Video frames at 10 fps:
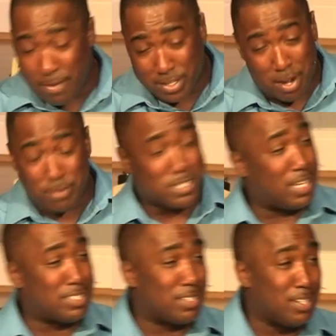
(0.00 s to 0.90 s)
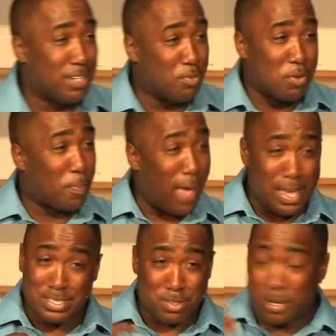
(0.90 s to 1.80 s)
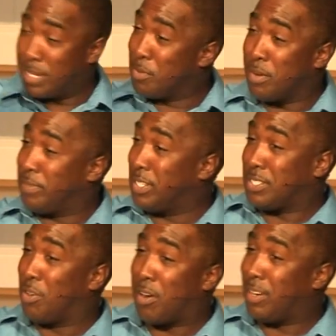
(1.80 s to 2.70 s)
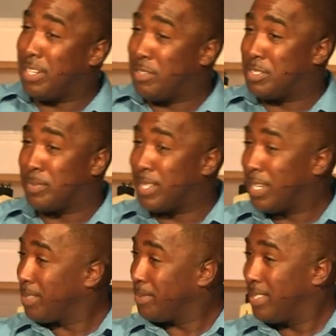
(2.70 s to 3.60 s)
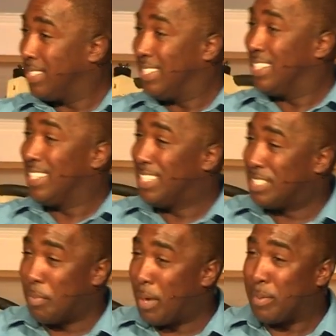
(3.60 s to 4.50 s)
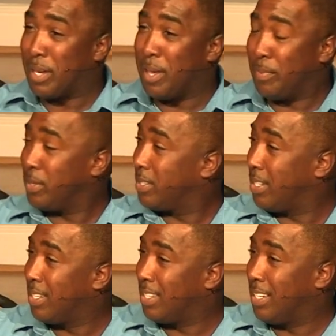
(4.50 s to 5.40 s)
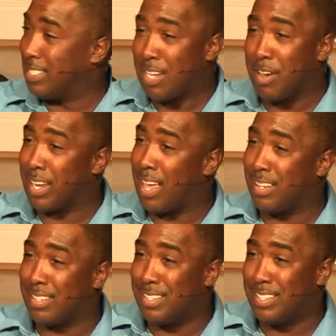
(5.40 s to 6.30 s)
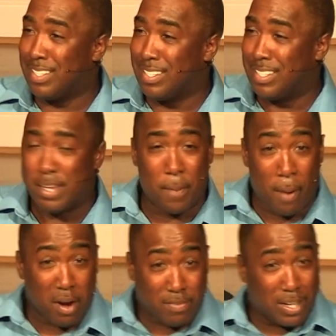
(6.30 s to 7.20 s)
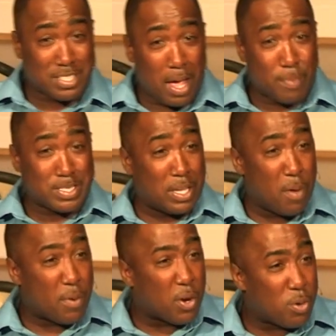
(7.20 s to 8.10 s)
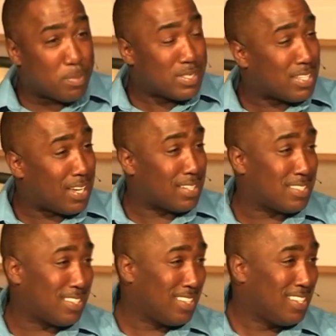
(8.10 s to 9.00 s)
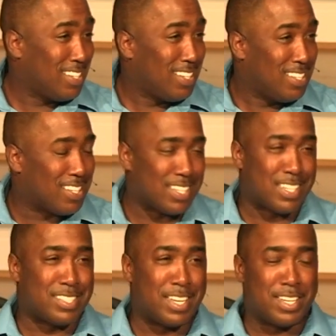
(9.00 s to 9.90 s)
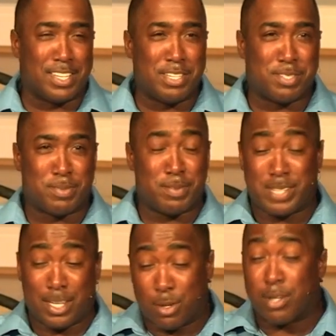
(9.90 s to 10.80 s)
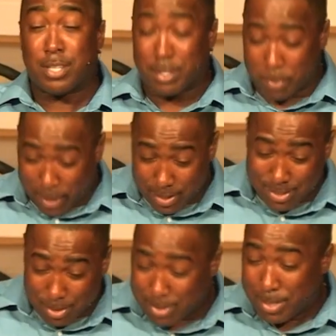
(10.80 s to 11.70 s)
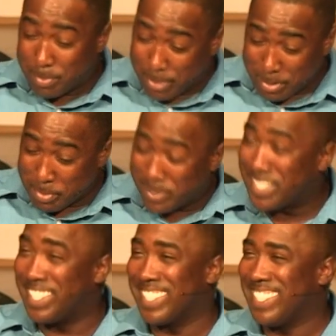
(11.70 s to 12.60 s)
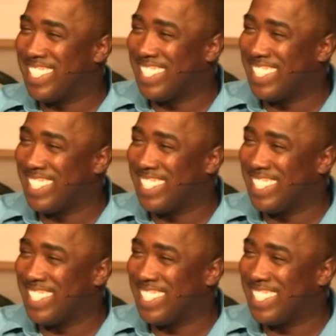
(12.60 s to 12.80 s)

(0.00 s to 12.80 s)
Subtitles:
have a conversation with Pastor or any one of us on our leadership team to be able to help you. Let's talk it out. A part of our job is to help equip the saints. Look, as I say that, the leadership team is like, no, go talk to the pastor. Don't come bring them to me. Look.